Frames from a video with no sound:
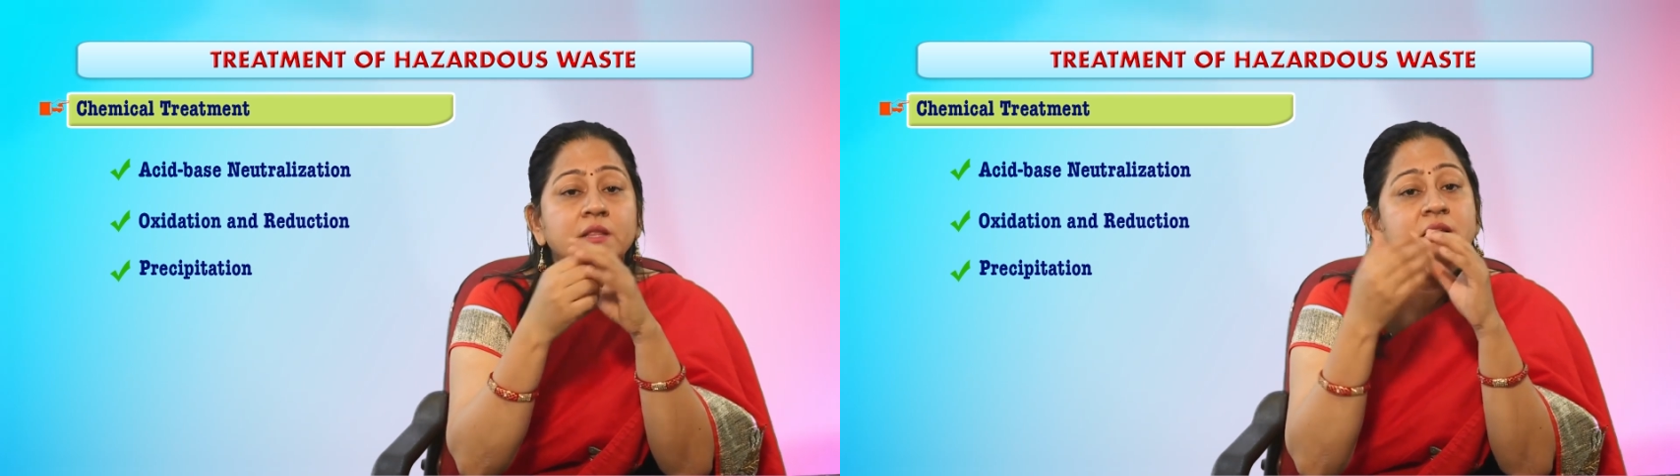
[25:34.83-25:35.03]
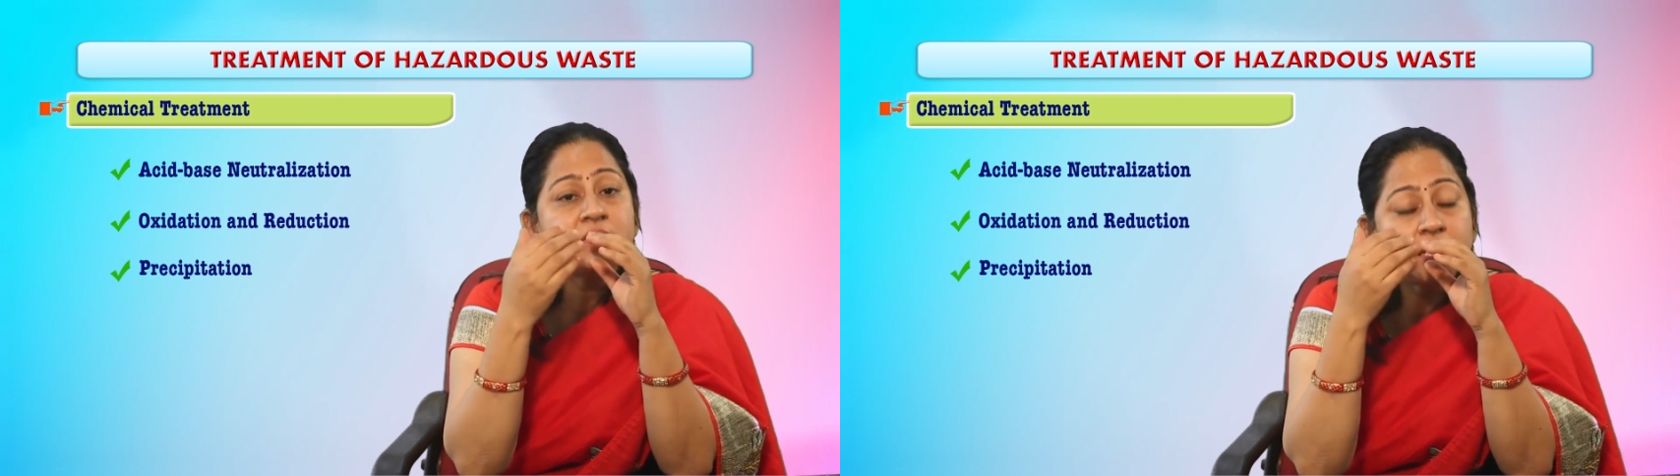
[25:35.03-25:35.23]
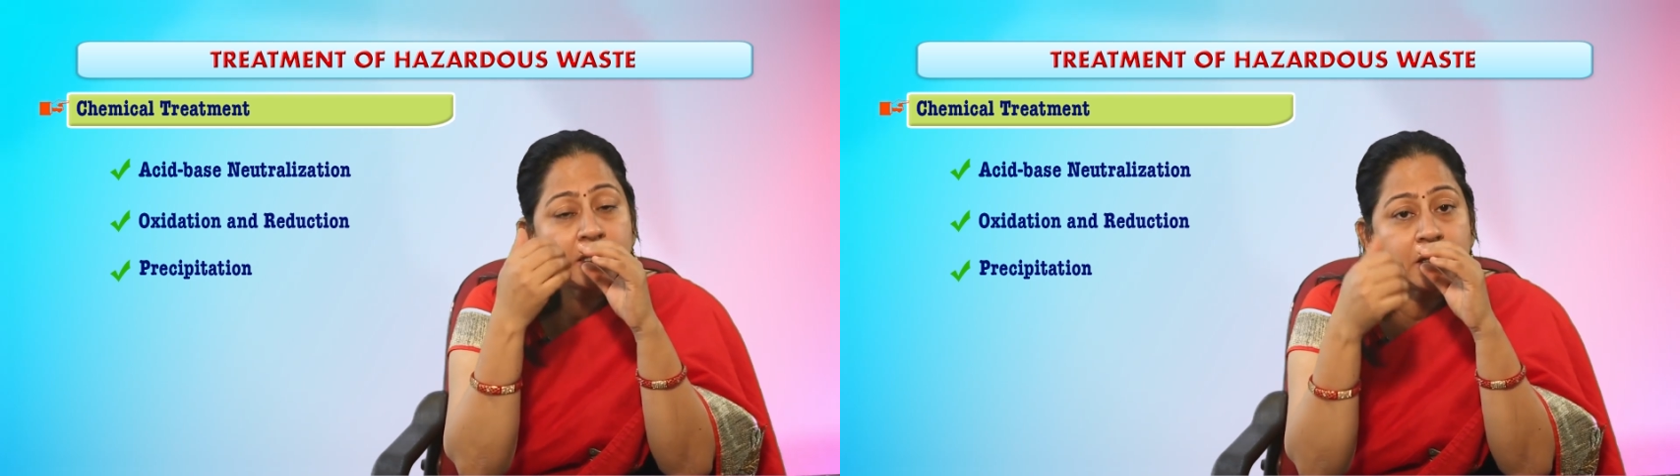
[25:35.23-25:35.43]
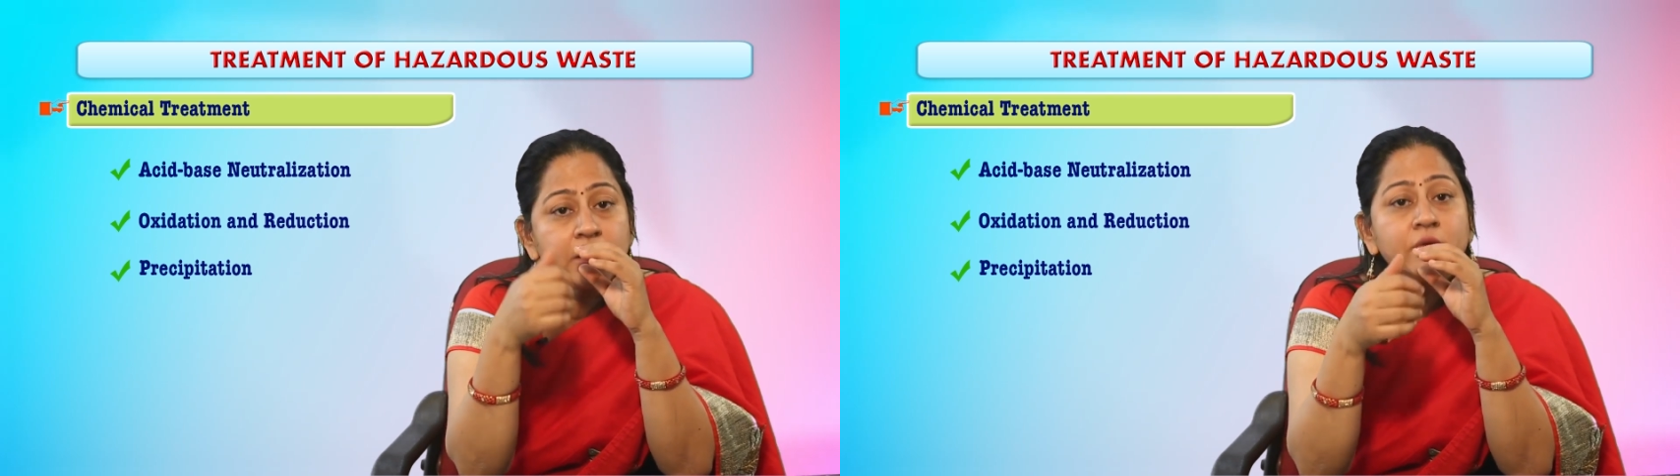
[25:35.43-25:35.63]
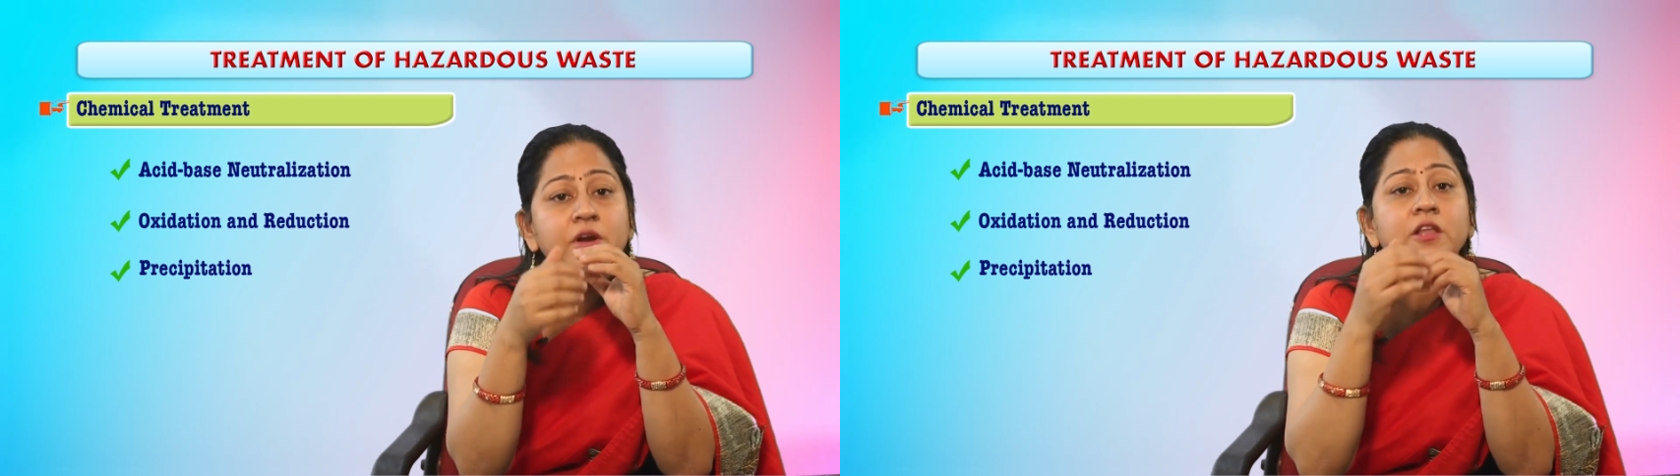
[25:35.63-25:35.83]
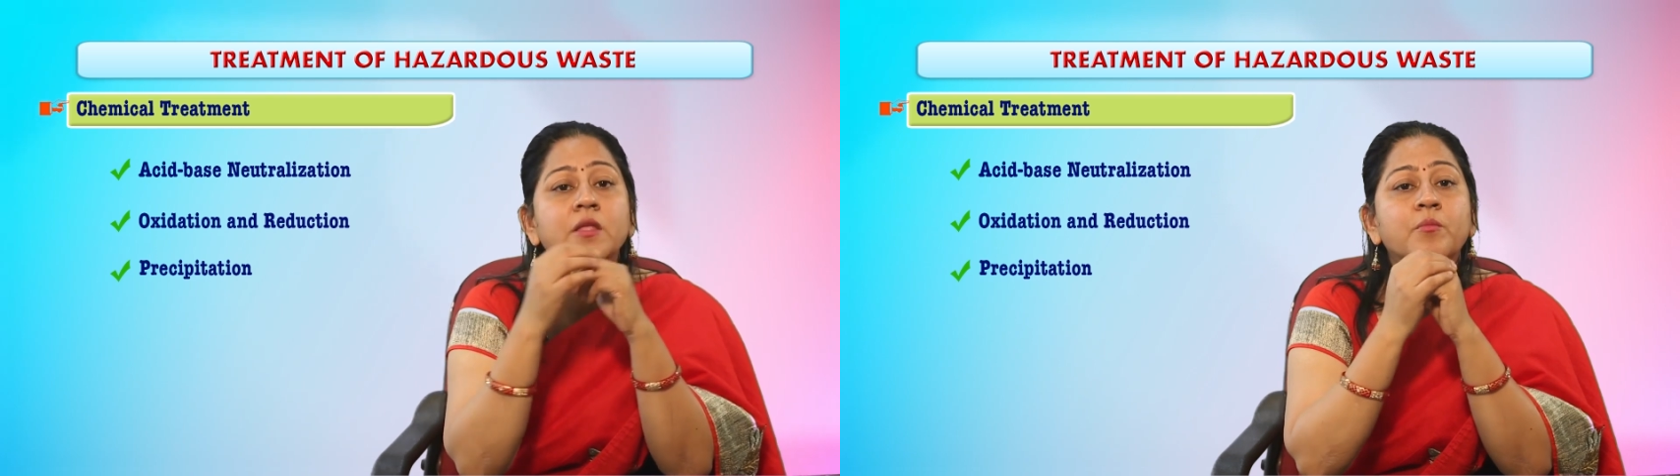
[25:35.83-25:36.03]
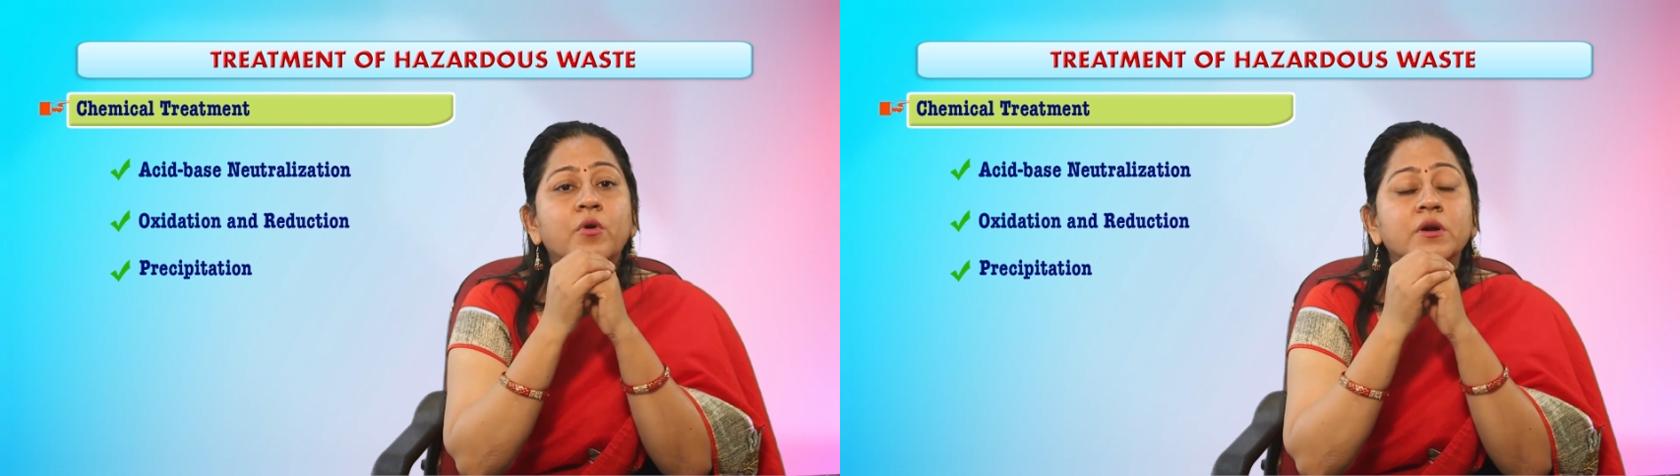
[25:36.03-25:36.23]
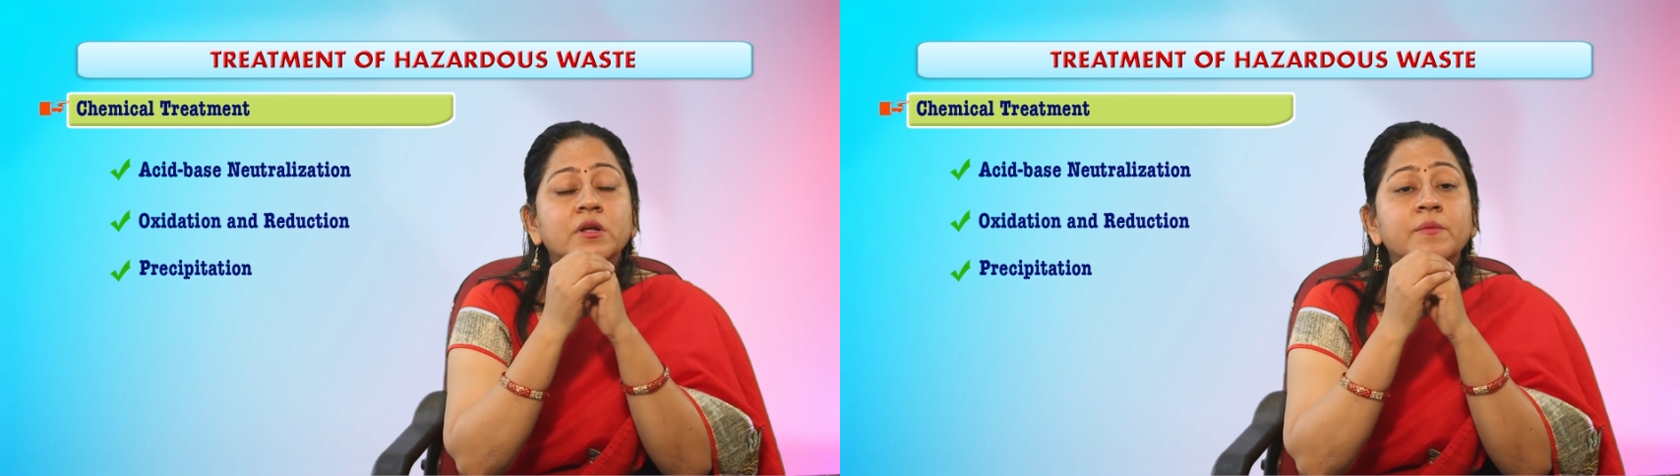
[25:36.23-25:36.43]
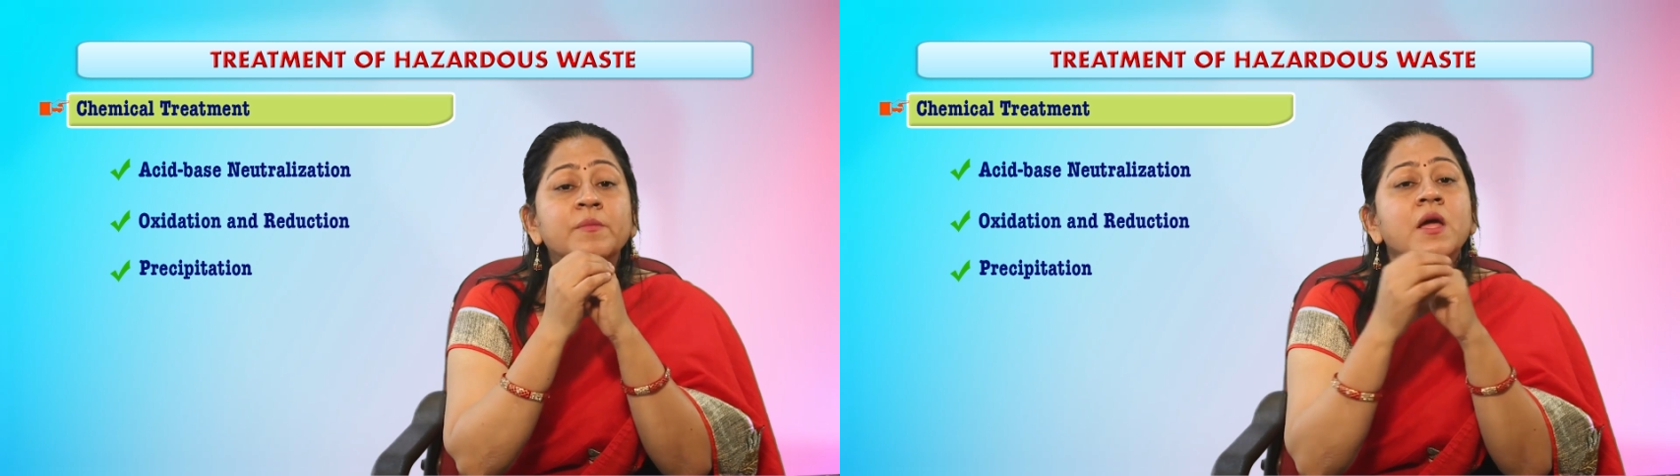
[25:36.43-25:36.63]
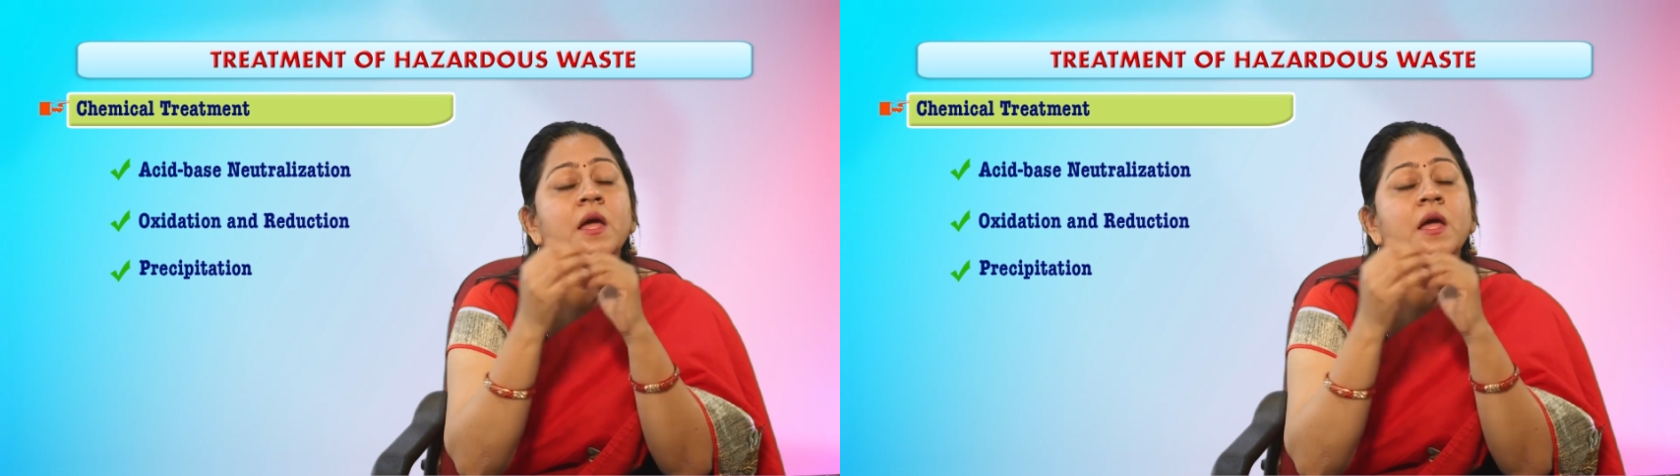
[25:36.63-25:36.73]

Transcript: they settle down at the bottom